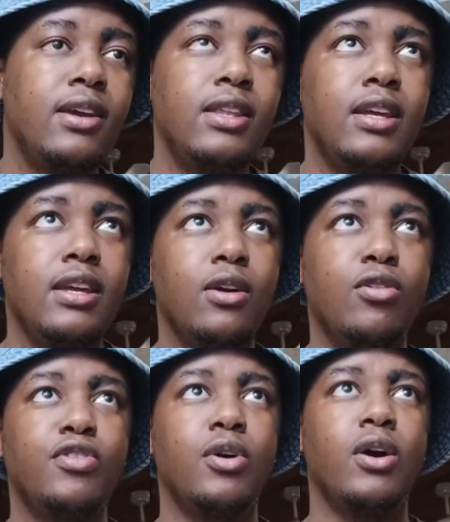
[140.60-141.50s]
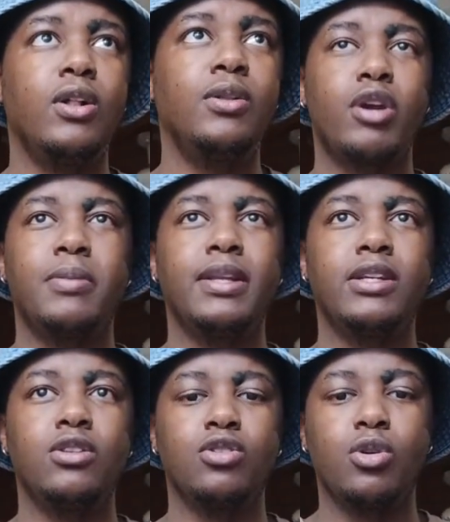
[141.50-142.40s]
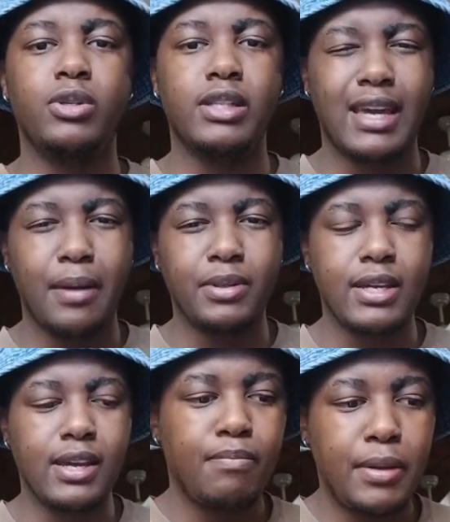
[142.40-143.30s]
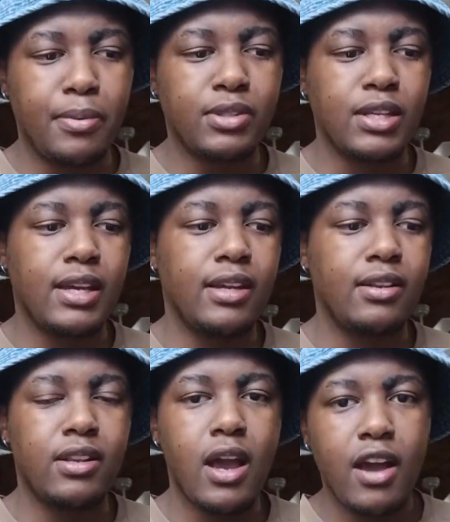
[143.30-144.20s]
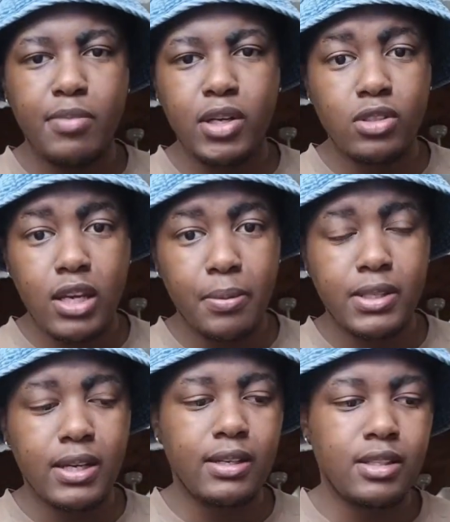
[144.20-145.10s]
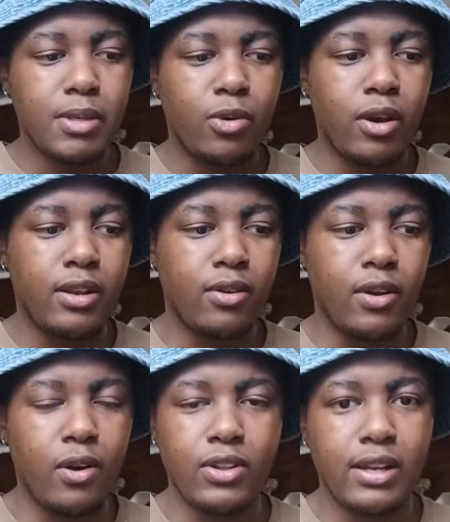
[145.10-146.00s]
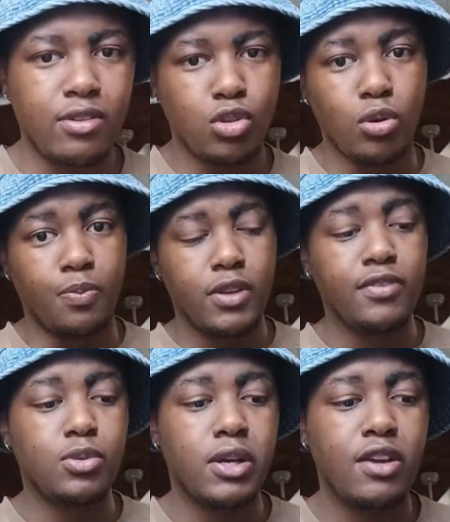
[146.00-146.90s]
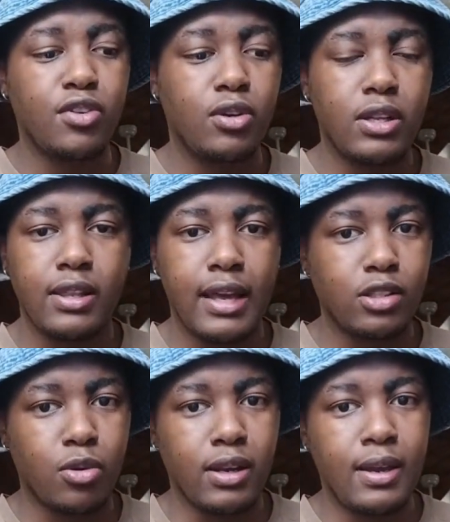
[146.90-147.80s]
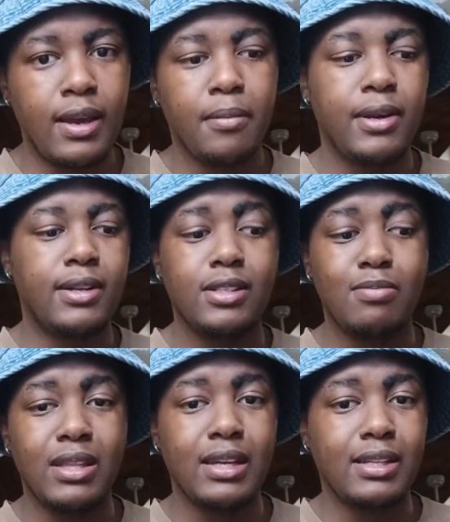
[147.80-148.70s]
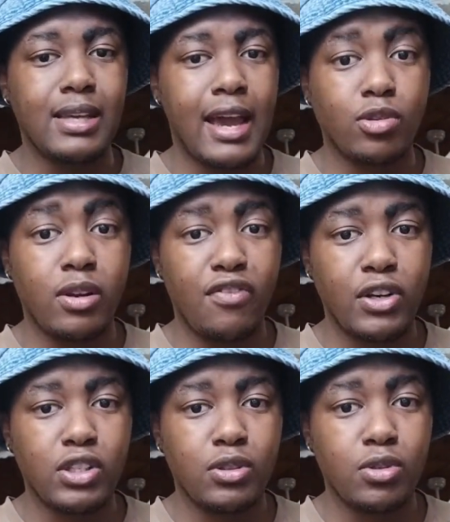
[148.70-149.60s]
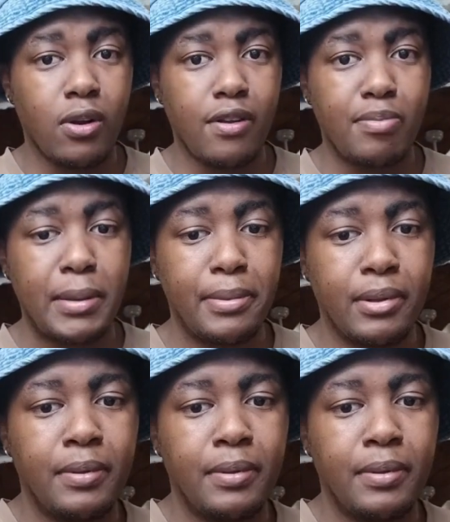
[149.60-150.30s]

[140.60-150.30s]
the overall recommendation is always like Capitec. People say, nah, I've been using Capitec and it's been great and all that. Sure, if it's working for you, then that's great, but it doesn't mean that it's actually functional to a lot of people.